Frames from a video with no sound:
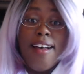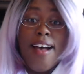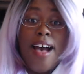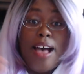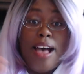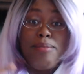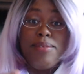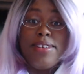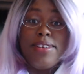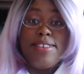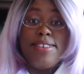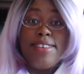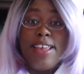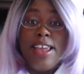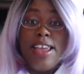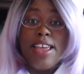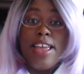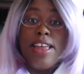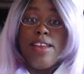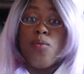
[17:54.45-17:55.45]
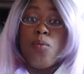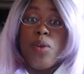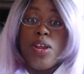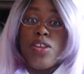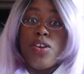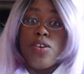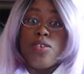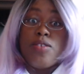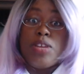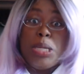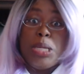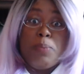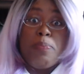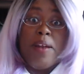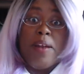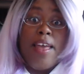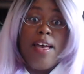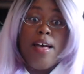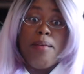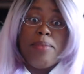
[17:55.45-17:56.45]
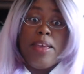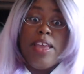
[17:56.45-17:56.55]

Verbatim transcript: I'm just saying, when you're plump